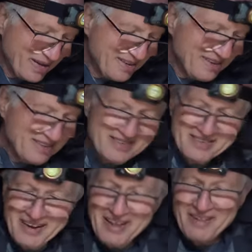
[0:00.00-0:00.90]
a
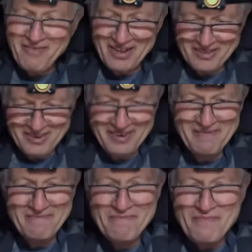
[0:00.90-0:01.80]
street vendor.
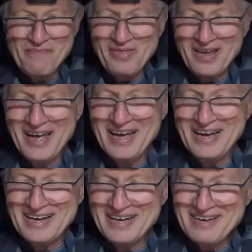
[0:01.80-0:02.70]

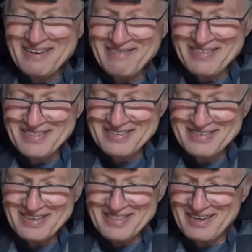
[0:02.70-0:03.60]
With this
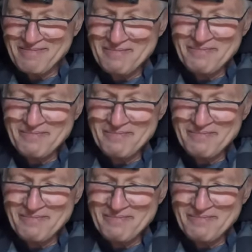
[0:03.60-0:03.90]
setup.